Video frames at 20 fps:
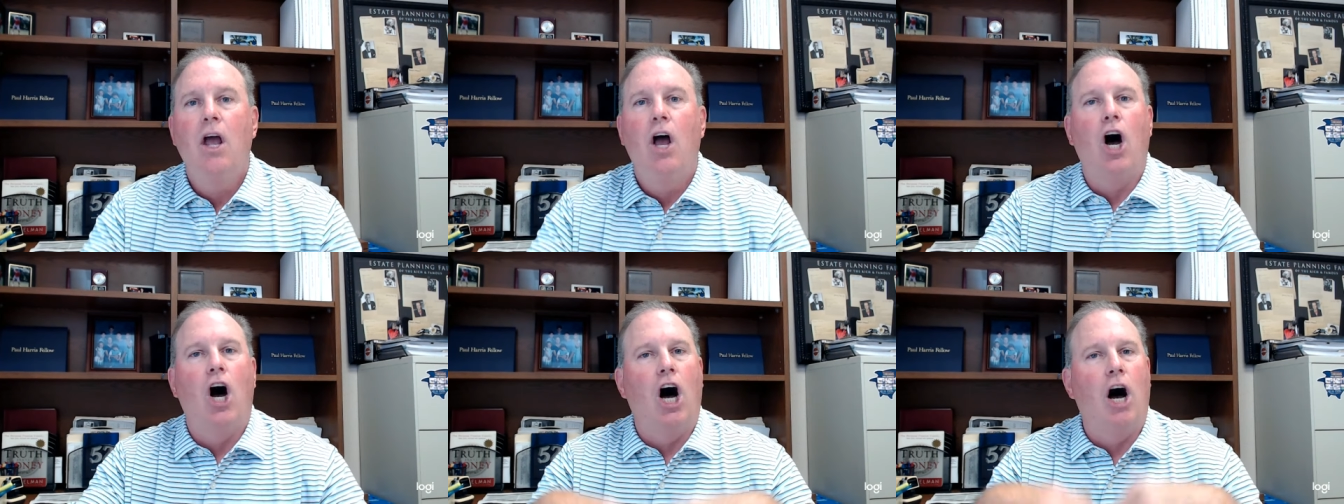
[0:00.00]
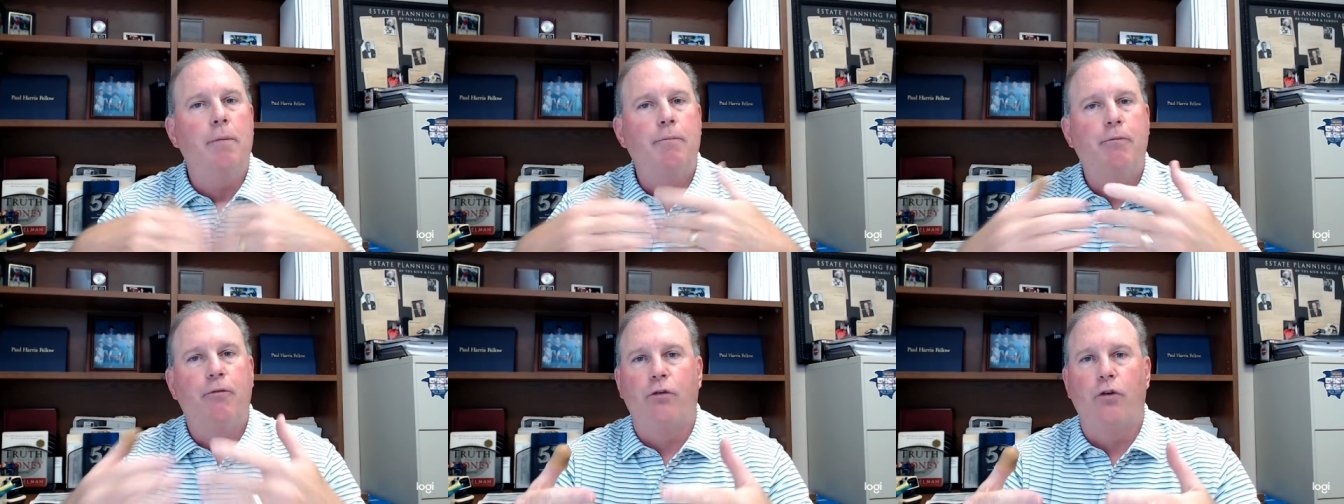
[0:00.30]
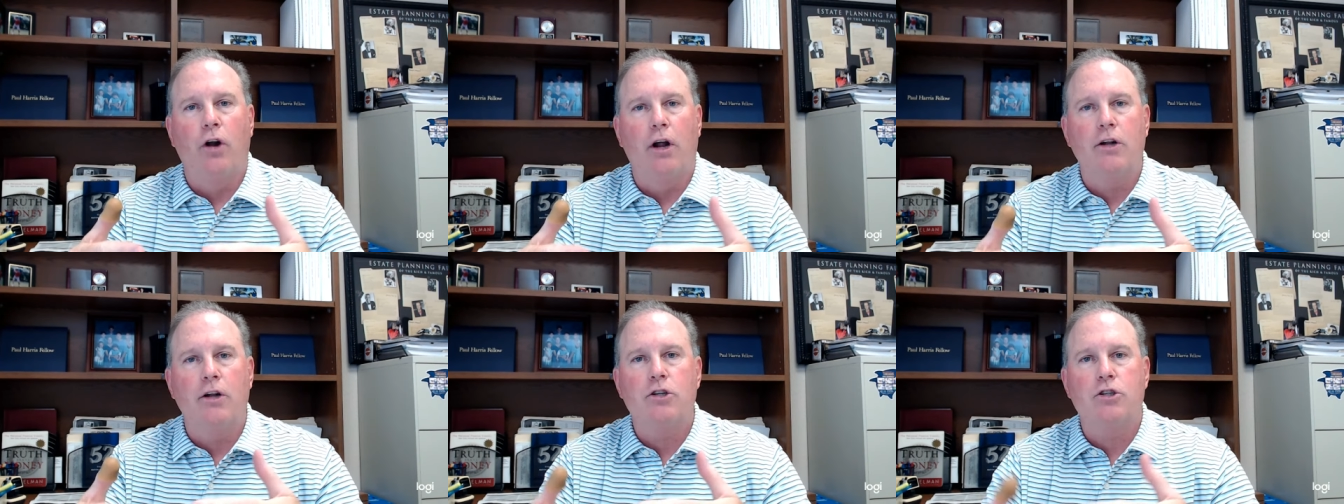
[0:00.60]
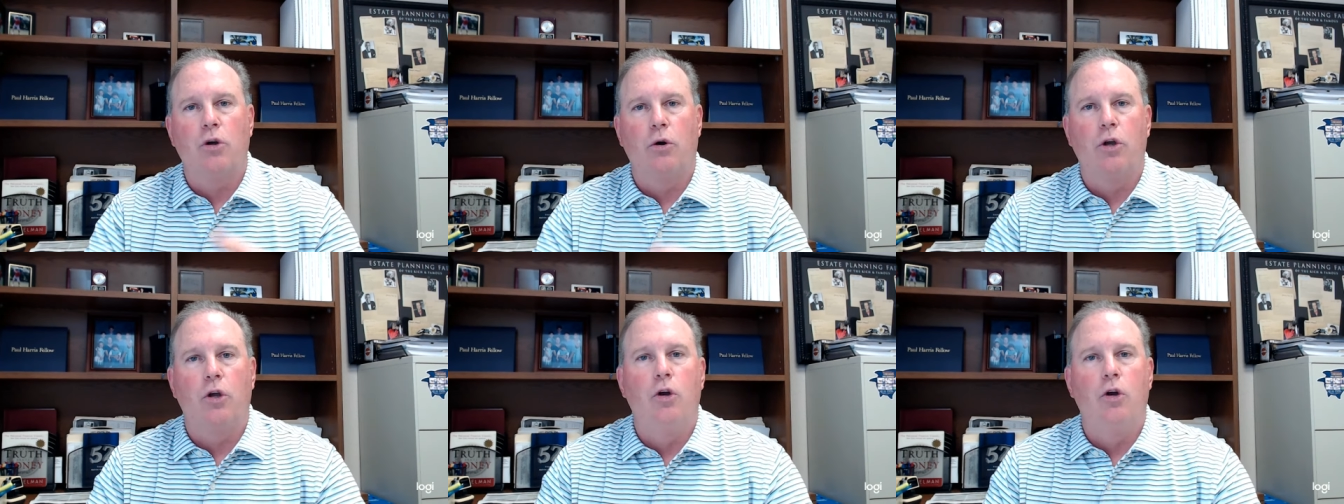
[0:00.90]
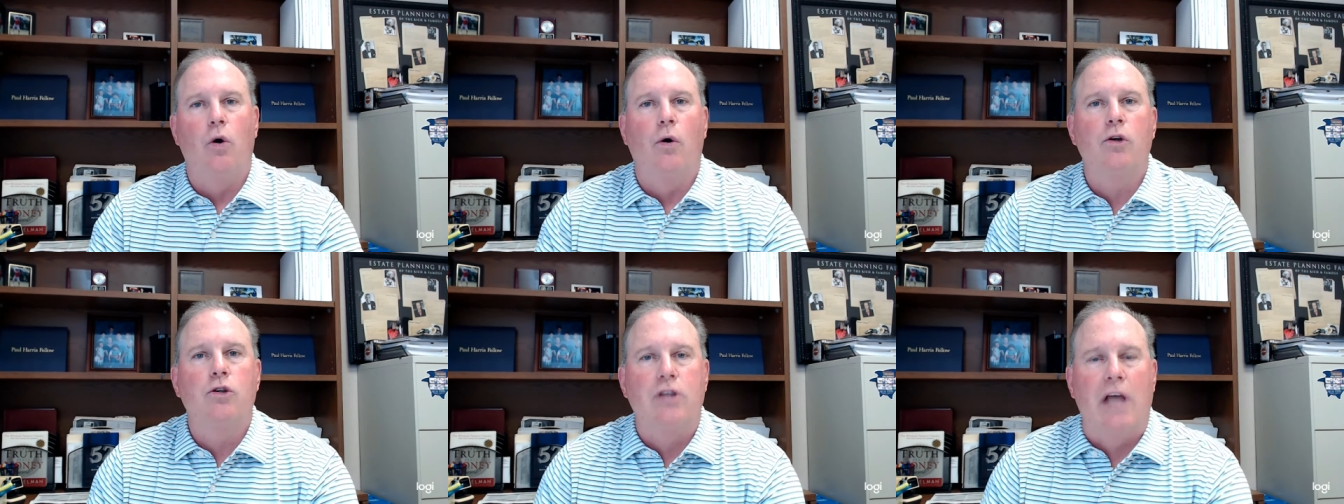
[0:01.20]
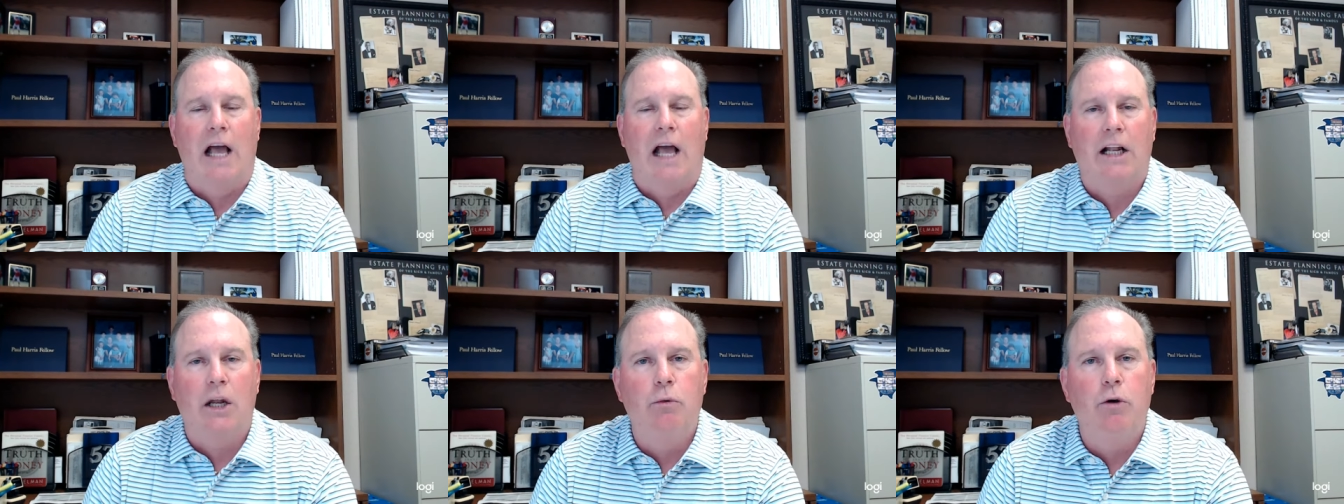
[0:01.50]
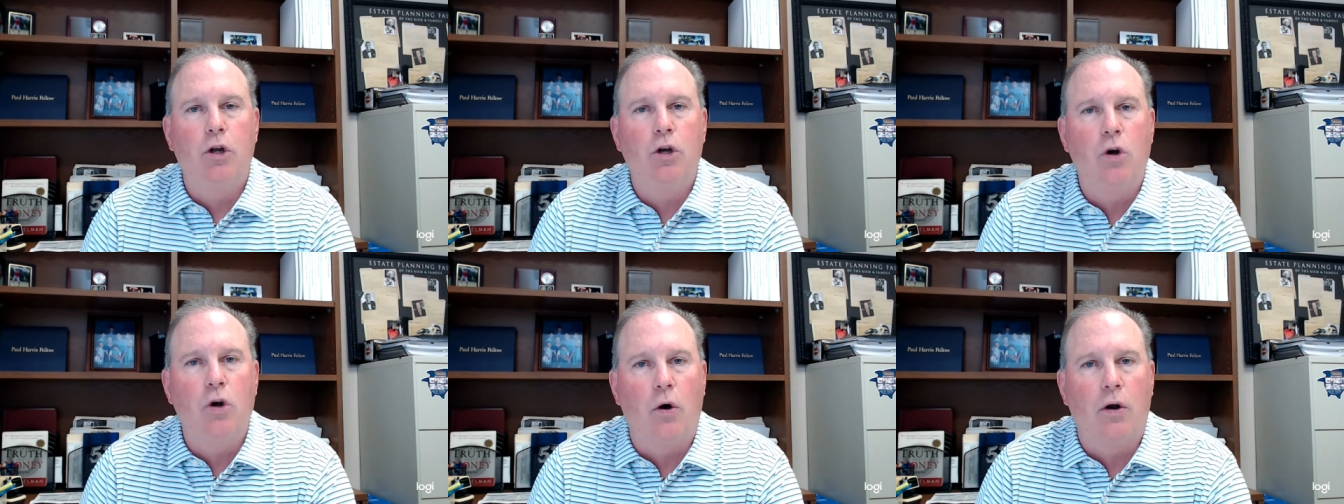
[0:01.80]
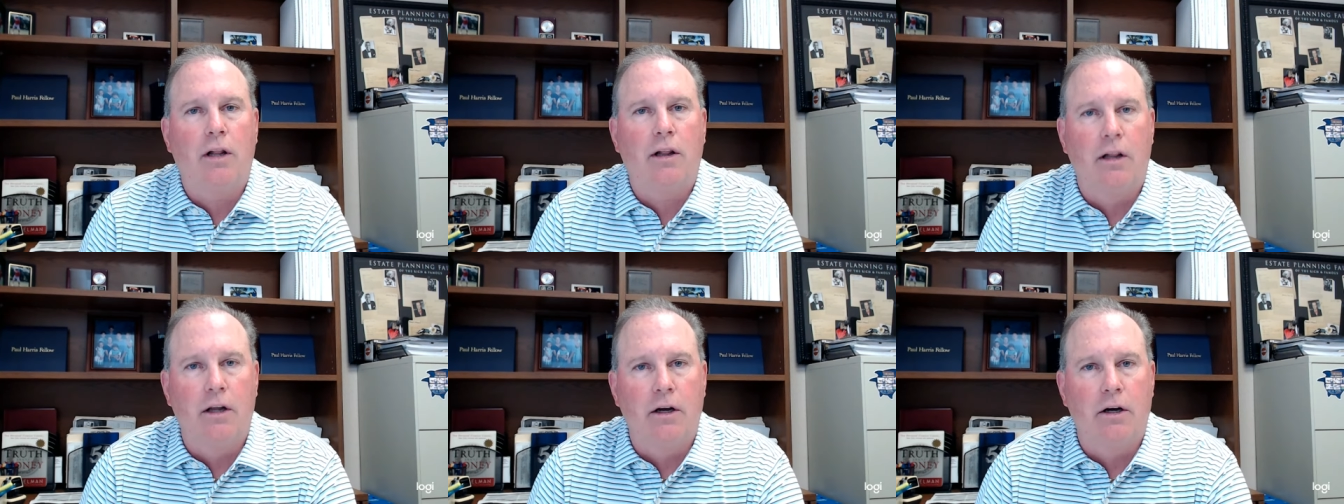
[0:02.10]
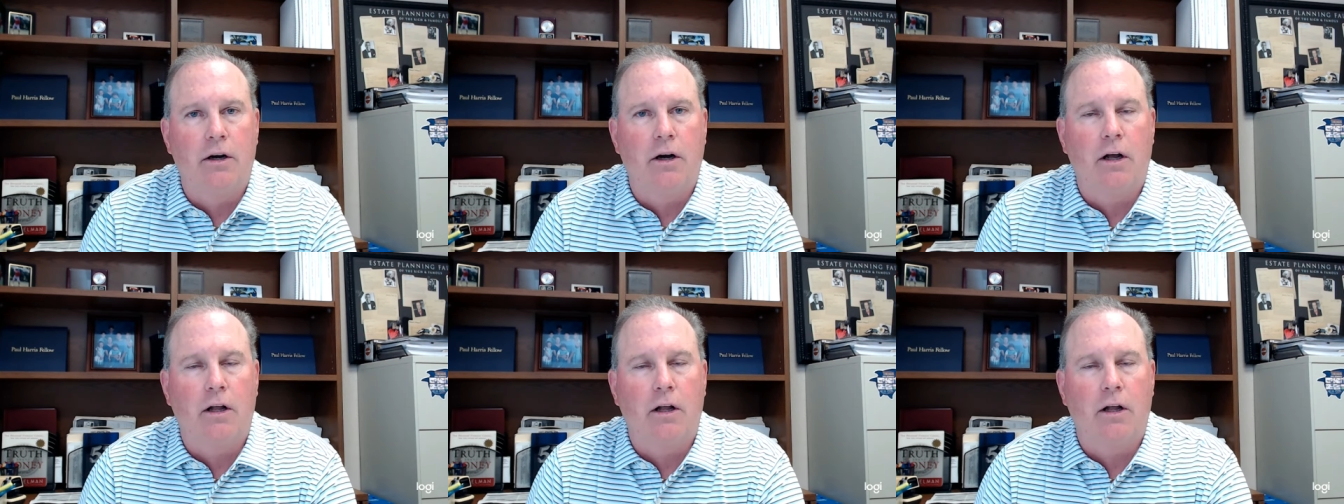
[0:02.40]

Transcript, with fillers: up front so you know exactly when you go to clear,